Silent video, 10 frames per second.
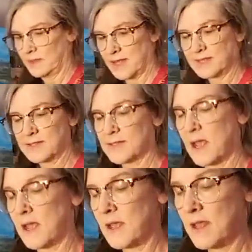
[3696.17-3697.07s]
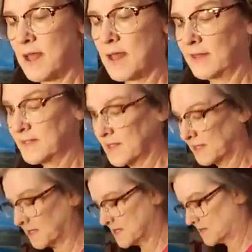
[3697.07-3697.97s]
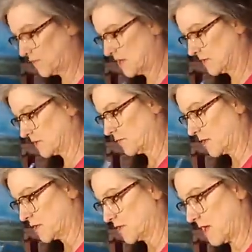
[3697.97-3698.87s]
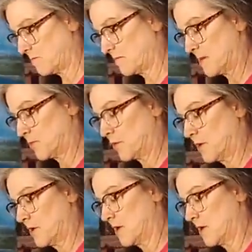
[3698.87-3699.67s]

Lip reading: let's get these fields finished up, people.